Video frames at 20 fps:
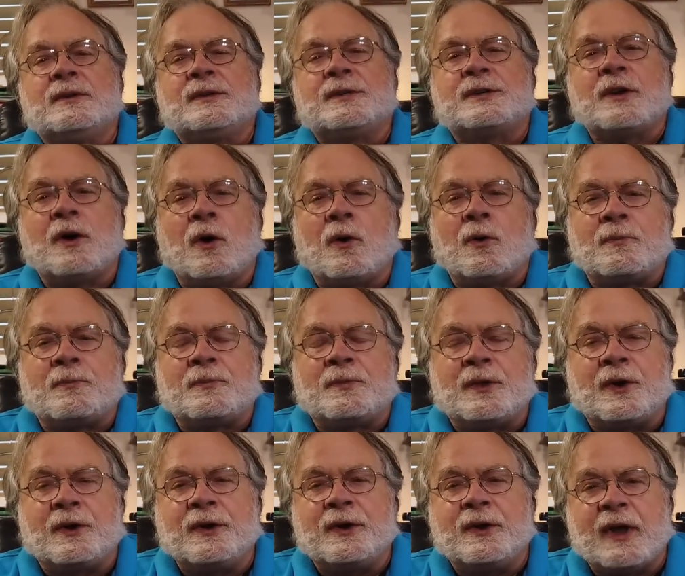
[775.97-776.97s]
So
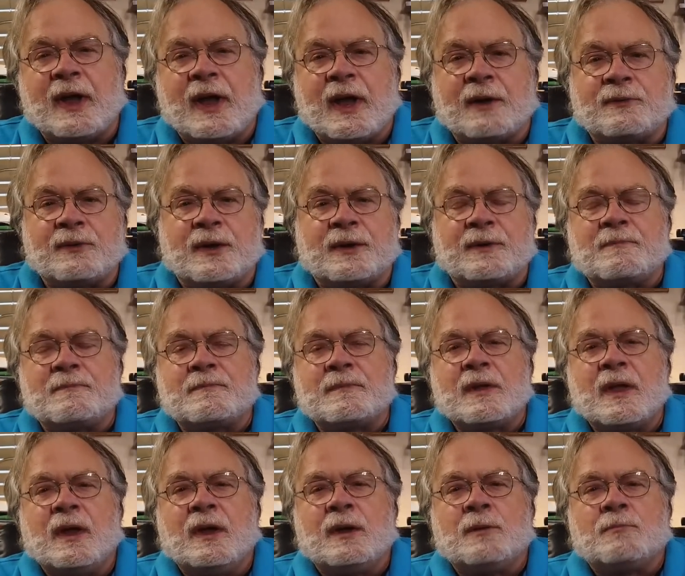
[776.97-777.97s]
there you have it.
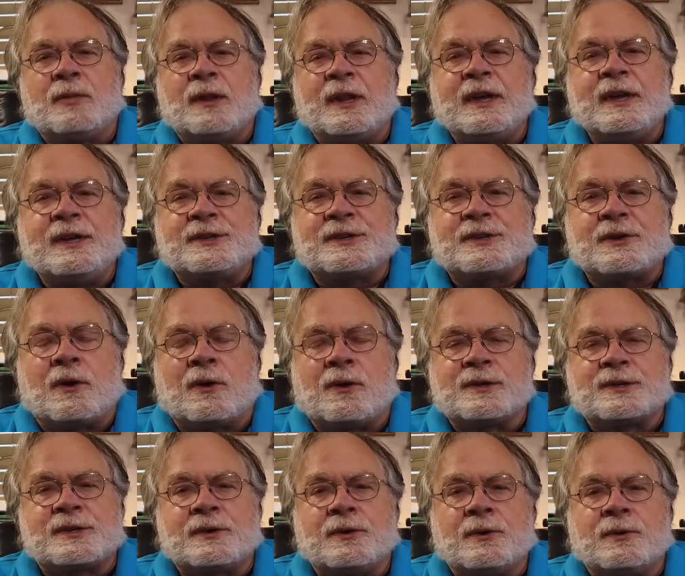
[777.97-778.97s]
Please
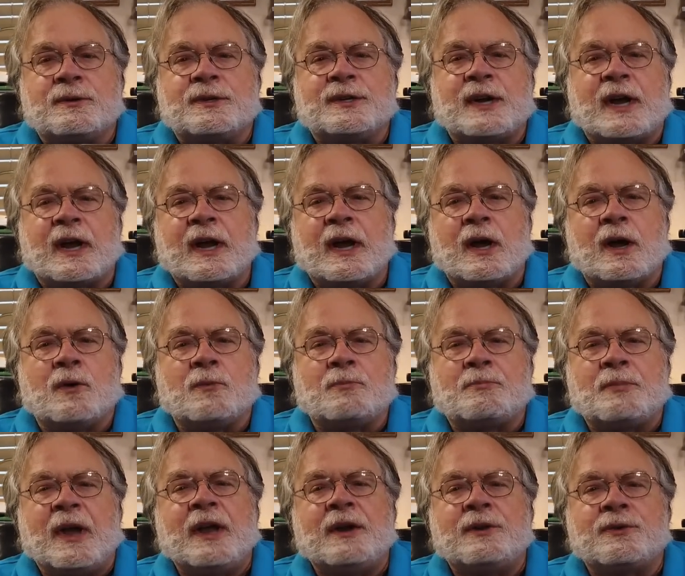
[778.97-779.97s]
also check
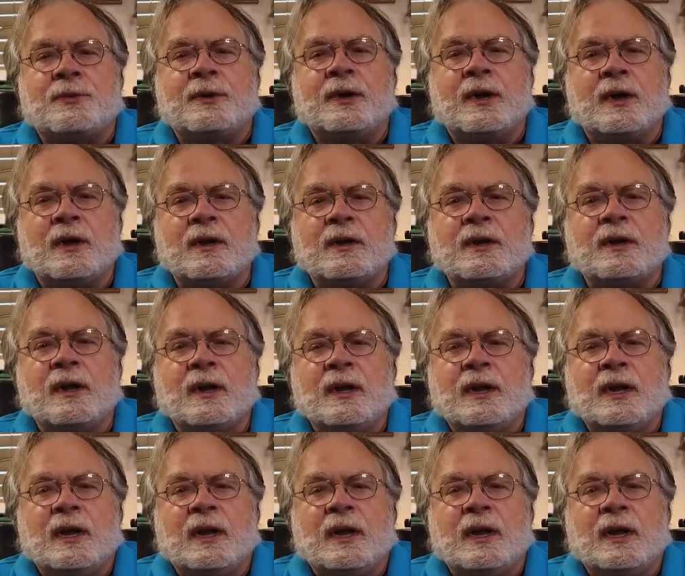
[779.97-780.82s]
out Patreon.